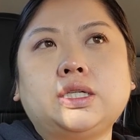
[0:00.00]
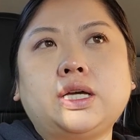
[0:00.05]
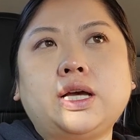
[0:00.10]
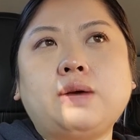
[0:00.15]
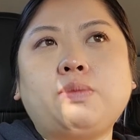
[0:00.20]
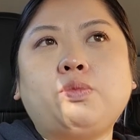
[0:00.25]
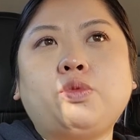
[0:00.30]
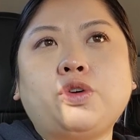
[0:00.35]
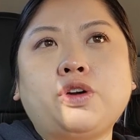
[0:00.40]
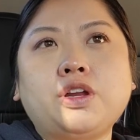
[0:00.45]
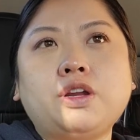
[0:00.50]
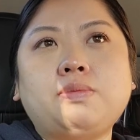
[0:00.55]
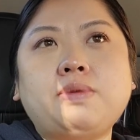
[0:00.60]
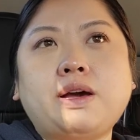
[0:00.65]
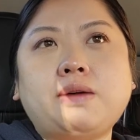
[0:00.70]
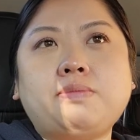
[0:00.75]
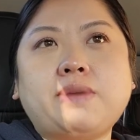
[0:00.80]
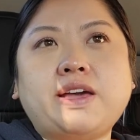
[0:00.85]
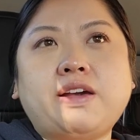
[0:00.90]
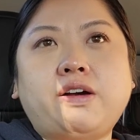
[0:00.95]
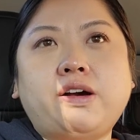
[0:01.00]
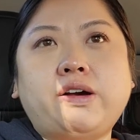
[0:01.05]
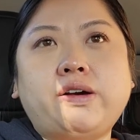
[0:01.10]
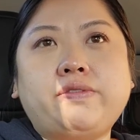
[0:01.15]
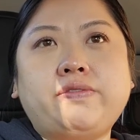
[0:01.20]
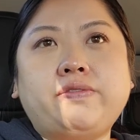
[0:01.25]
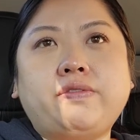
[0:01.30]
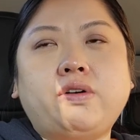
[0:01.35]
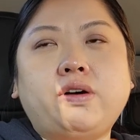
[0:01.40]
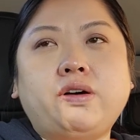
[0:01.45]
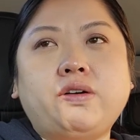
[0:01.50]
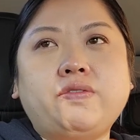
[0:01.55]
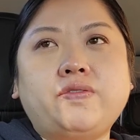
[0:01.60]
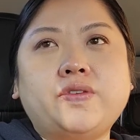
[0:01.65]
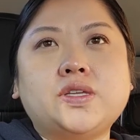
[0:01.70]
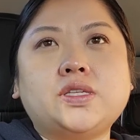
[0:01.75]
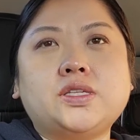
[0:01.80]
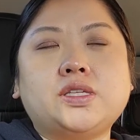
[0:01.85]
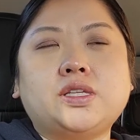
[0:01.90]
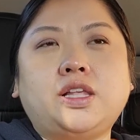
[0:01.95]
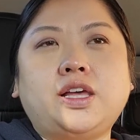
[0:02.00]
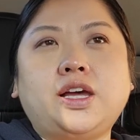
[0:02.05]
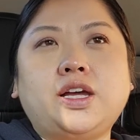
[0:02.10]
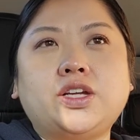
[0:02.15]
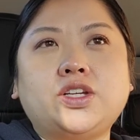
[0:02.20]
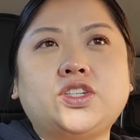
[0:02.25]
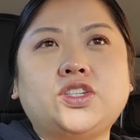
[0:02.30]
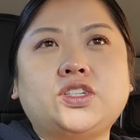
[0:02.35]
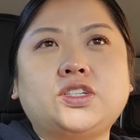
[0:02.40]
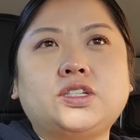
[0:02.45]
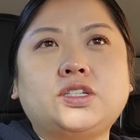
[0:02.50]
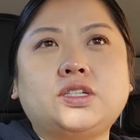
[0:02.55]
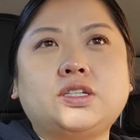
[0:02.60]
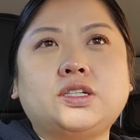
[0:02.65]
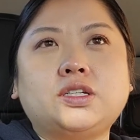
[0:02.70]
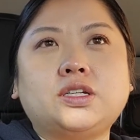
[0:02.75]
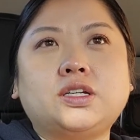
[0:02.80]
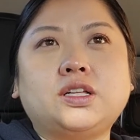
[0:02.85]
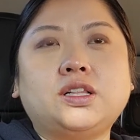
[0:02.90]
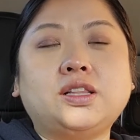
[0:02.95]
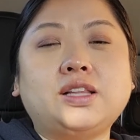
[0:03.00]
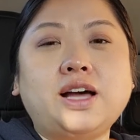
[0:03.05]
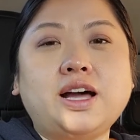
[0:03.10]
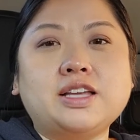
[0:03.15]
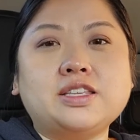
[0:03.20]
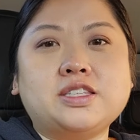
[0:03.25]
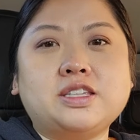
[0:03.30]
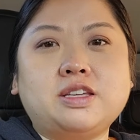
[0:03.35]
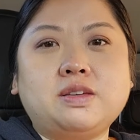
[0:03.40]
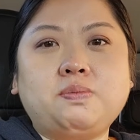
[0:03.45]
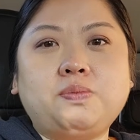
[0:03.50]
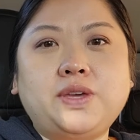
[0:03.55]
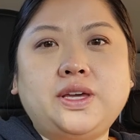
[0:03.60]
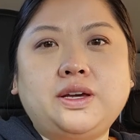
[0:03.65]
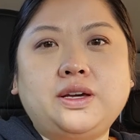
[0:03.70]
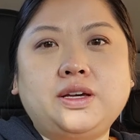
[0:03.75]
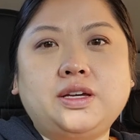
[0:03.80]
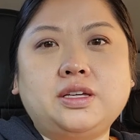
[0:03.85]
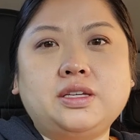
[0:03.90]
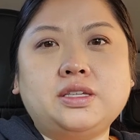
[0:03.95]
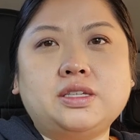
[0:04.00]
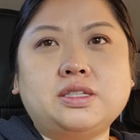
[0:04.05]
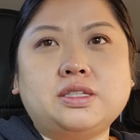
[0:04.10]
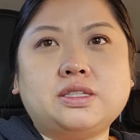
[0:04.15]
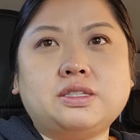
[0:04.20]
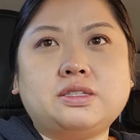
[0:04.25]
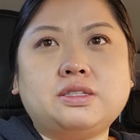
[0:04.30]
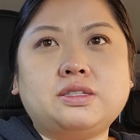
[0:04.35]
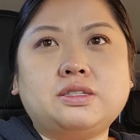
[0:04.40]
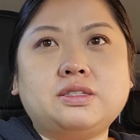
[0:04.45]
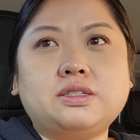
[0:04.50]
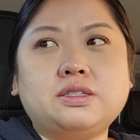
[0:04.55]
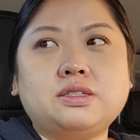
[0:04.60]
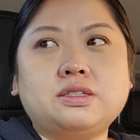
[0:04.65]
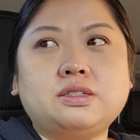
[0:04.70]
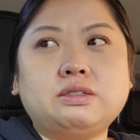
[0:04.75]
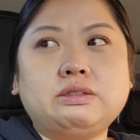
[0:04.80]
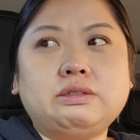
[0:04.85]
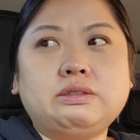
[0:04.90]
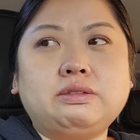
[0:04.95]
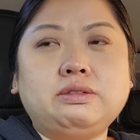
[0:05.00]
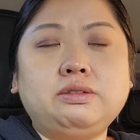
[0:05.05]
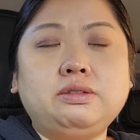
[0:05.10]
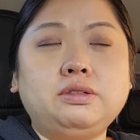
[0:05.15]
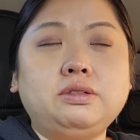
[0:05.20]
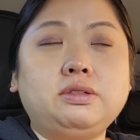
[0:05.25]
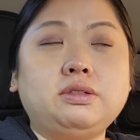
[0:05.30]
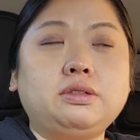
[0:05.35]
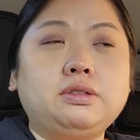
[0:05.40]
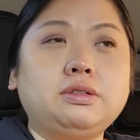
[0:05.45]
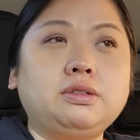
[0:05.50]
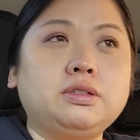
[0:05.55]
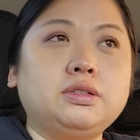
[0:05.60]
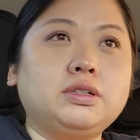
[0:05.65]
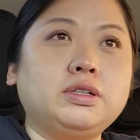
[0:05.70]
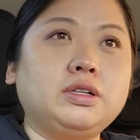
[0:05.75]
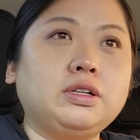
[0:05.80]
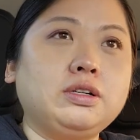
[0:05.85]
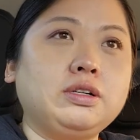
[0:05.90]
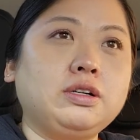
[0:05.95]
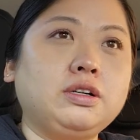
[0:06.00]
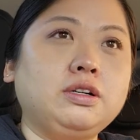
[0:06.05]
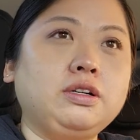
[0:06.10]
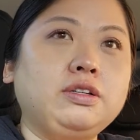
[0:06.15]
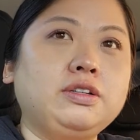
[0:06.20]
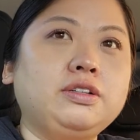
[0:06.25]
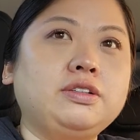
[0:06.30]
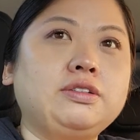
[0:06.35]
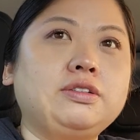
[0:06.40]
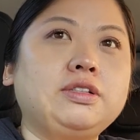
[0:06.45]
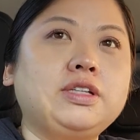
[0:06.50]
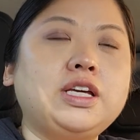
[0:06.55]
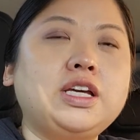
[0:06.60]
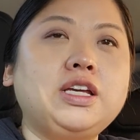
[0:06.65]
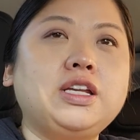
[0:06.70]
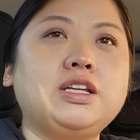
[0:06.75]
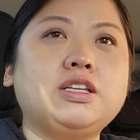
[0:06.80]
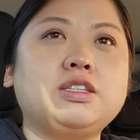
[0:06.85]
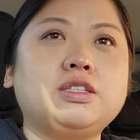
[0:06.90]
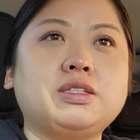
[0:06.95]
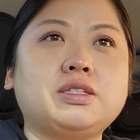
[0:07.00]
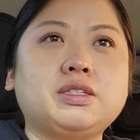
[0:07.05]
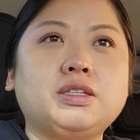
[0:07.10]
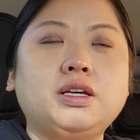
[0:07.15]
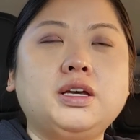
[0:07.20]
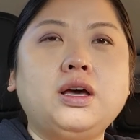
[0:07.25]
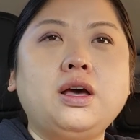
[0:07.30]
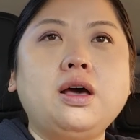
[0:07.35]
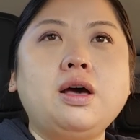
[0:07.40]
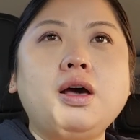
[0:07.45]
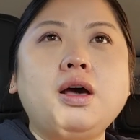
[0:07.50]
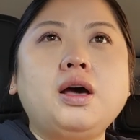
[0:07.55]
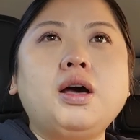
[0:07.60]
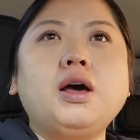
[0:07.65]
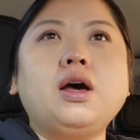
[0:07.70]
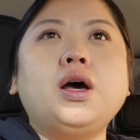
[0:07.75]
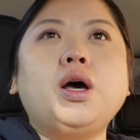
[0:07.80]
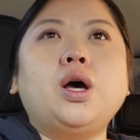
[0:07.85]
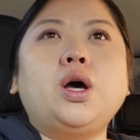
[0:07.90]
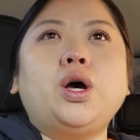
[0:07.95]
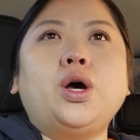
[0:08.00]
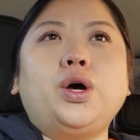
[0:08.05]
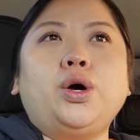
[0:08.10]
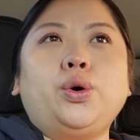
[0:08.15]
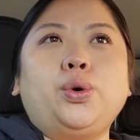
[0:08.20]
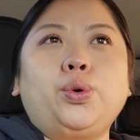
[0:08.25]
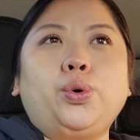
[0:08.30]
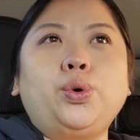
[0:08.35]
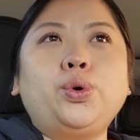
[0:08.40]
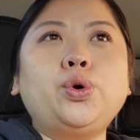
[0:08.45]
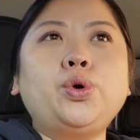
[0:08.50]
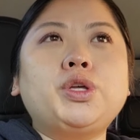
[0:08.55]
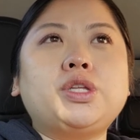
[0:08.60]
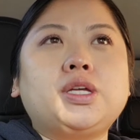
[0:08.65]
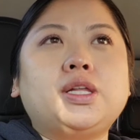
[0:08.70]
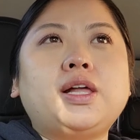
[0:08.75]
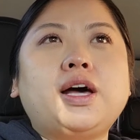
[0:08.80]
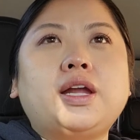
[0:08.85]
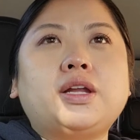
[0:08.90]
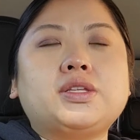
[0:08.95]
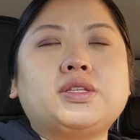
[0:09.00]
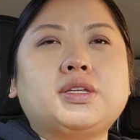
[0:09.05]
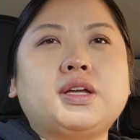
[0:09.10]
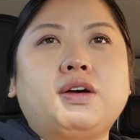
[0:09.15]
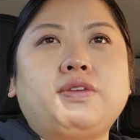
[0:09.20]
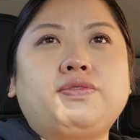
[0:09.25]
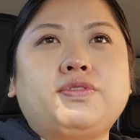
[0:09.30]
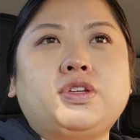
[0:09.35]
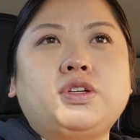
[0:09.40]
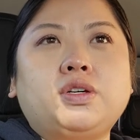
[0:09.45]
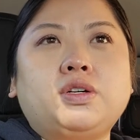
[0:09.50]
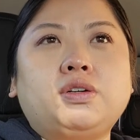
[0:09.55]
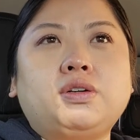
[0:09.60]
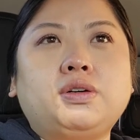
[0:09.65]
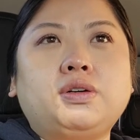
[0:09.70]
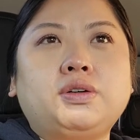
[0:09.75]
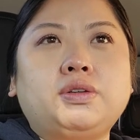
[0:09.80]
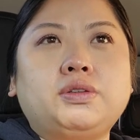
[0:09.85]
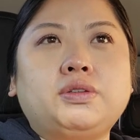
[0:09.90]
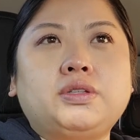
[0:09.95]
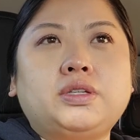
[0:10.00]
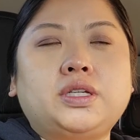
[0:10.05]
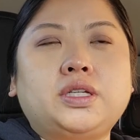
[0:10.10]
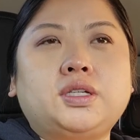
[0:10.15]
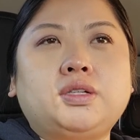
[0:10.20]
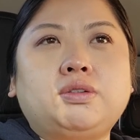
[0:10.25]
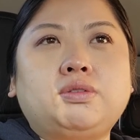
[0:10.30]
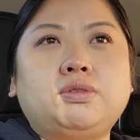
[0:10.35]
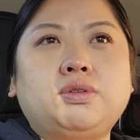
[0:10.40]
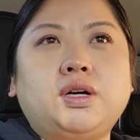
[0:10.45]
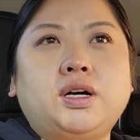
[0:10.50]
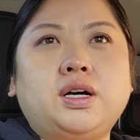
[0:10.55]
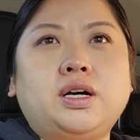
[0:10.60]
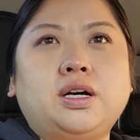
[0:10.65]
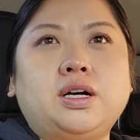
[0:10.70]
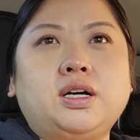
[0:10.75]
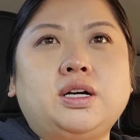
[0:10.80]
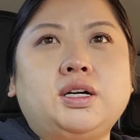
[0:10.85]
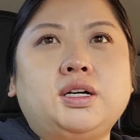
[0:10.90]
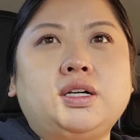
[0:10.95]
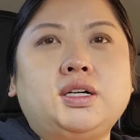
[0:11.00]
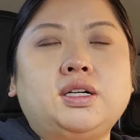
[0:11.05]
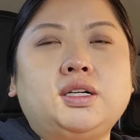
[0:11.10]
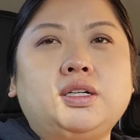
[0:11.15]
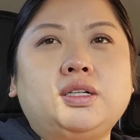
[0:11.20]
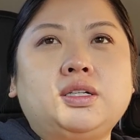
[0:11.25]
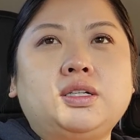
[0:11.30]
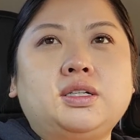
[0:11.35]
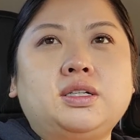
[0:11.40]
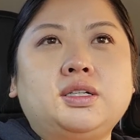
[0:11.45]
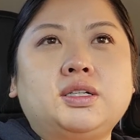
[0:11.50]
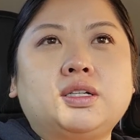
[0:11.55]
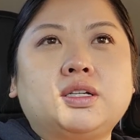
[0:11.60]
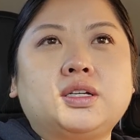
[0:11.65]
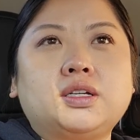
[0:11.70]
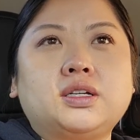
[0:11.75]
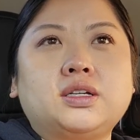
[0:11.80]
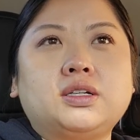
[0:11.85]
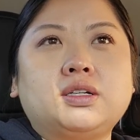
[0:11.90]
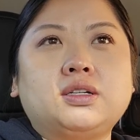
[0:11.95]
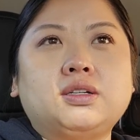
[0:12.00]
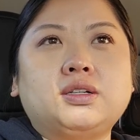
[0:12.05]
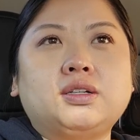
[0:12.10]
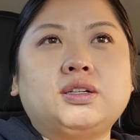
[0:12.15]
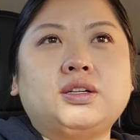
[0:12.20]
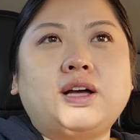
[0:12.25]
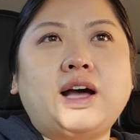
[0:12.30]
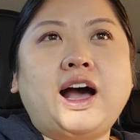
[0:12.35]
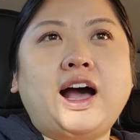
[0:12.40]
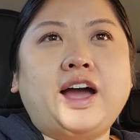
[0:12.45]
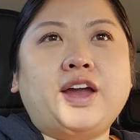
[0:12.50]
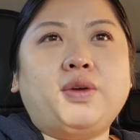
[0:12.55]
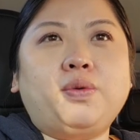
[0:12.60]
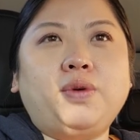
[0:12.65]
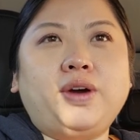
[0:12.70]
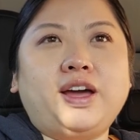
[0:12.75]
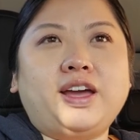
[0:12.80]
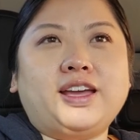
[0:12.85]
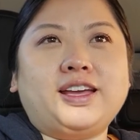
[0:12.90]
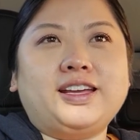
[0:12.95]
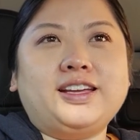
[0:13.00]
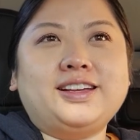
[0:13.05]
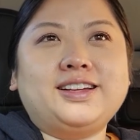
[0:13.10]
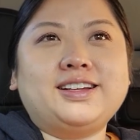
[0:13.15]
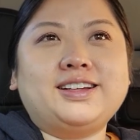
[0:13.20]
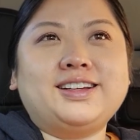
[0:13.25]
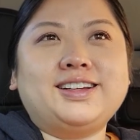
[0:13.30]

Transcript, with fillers: I'm worried about my off office slash closet because, oh, girl, it is whew, it's a lot of stuff to to uh, hide away.